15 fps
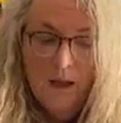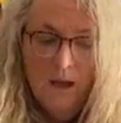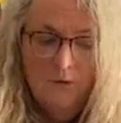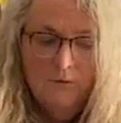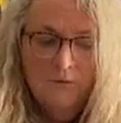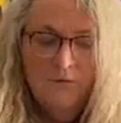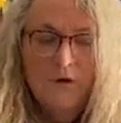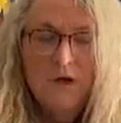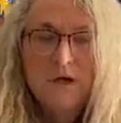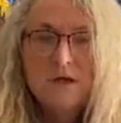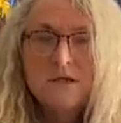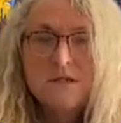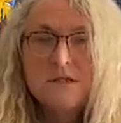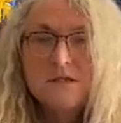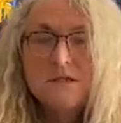At
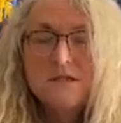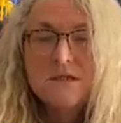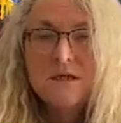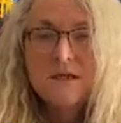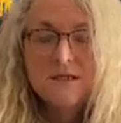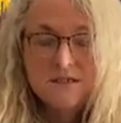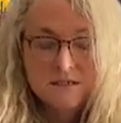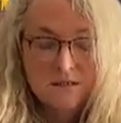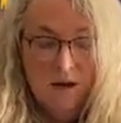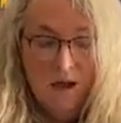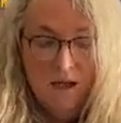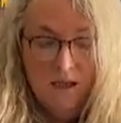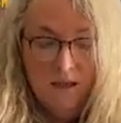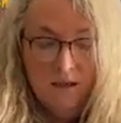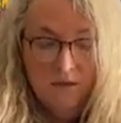first, it's
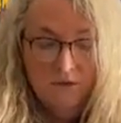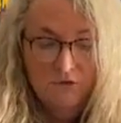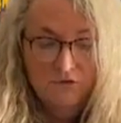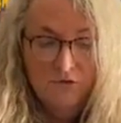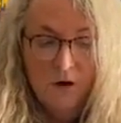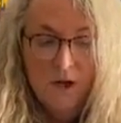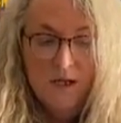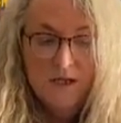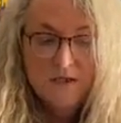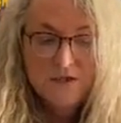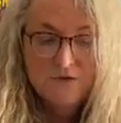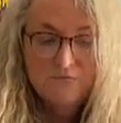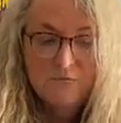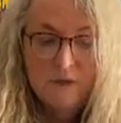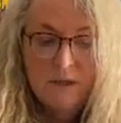like trying
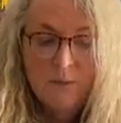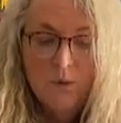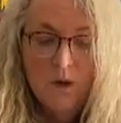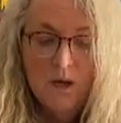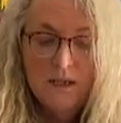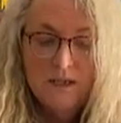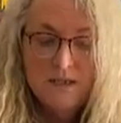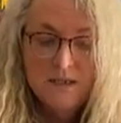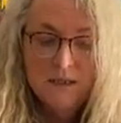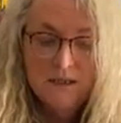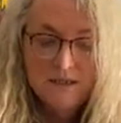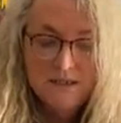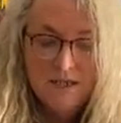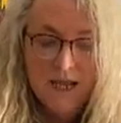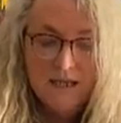to rewind a
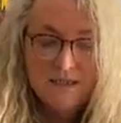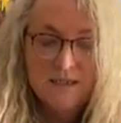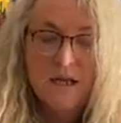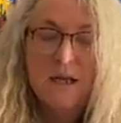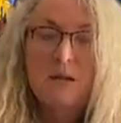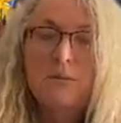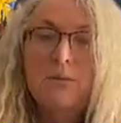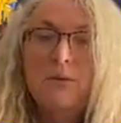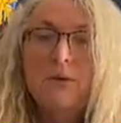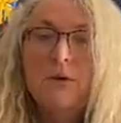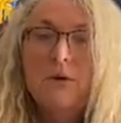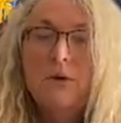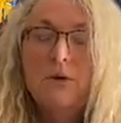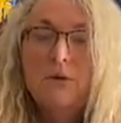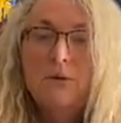cassette tape
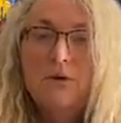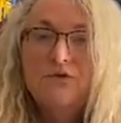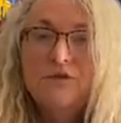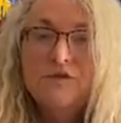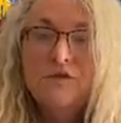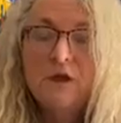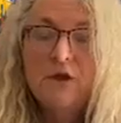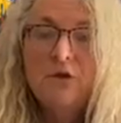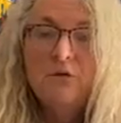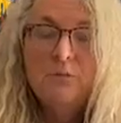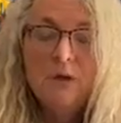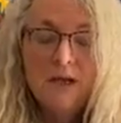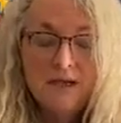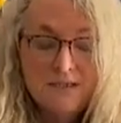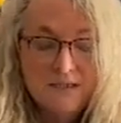which has
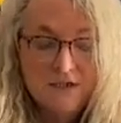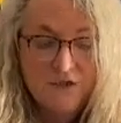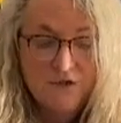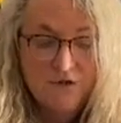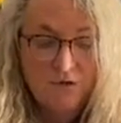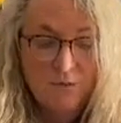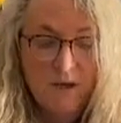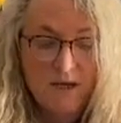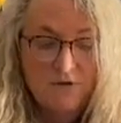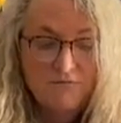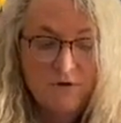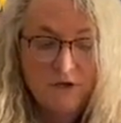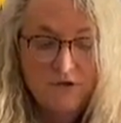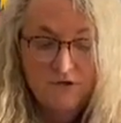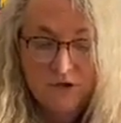accumulated too many
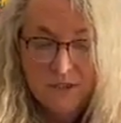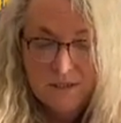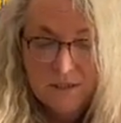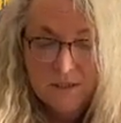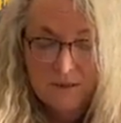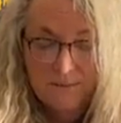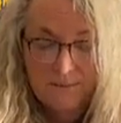ridges.